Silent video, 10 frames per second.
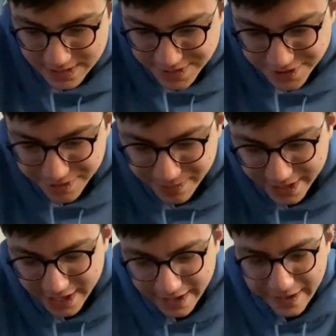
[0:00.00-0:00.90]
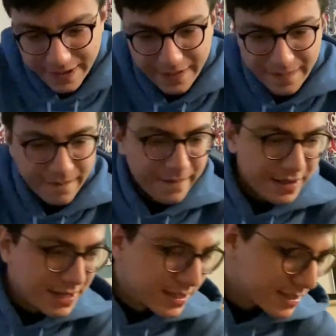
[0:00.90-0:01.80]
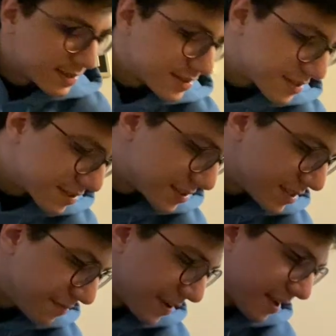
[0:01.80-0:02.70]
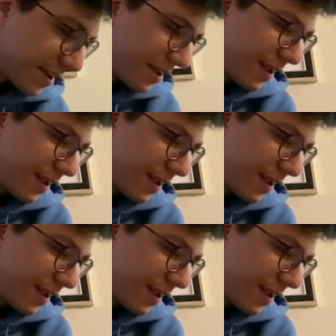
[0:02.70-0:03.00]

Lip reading: So we got the certificate.